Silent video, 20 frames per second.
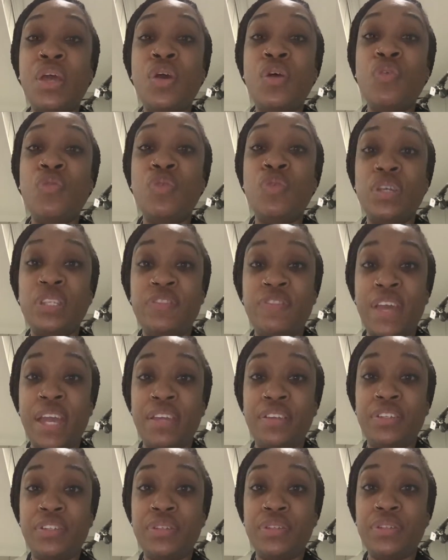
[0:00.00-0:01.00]
Risk
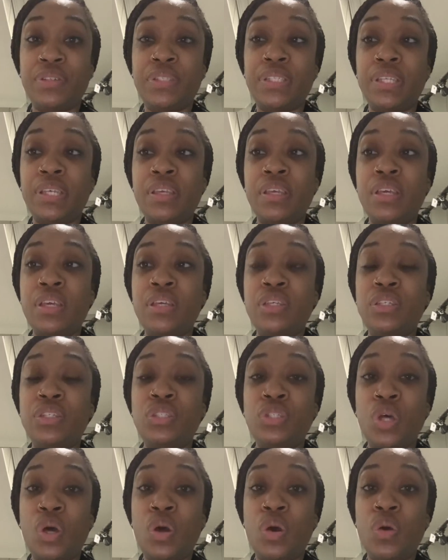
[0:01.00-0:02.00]
factors.
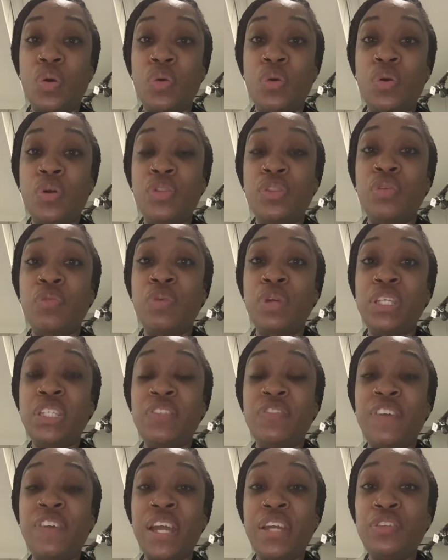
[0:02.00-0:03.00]
So the
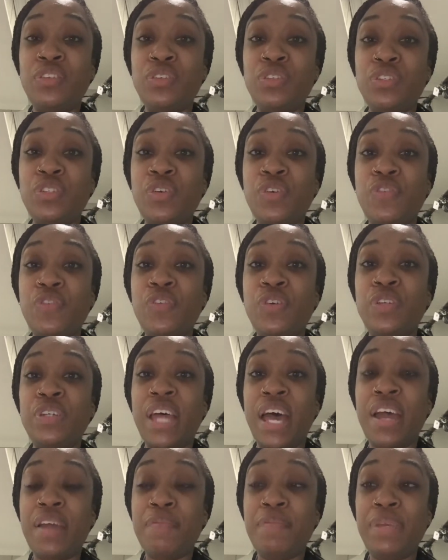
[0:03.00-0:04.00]
risk factors for
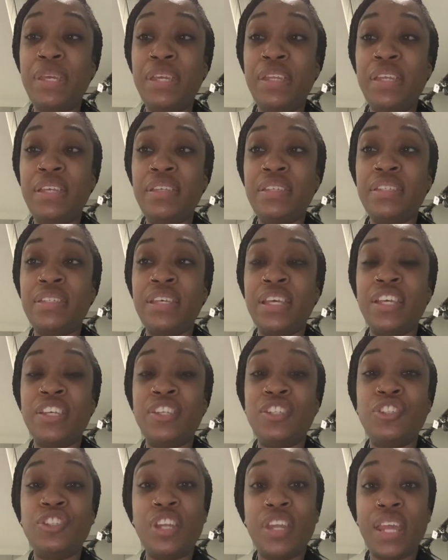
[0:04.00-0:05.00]
diabetes
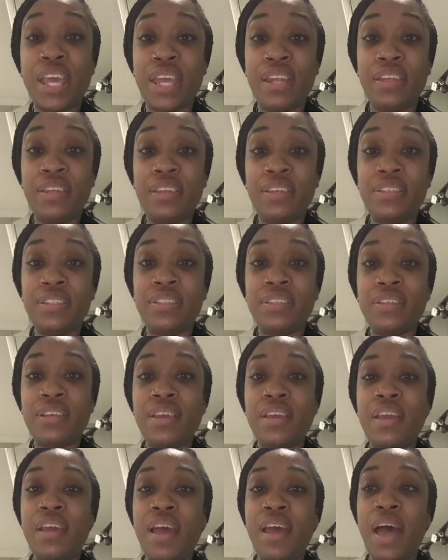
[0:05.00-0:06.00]
is genetics,
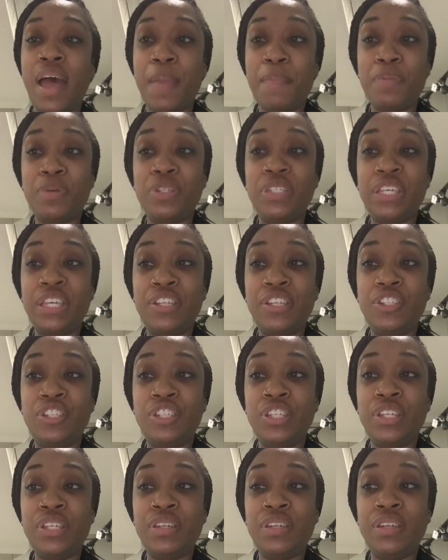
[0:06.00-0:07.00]

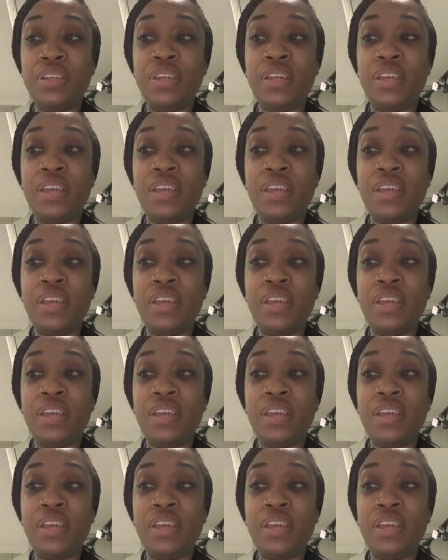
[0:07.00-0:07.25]
hypertension,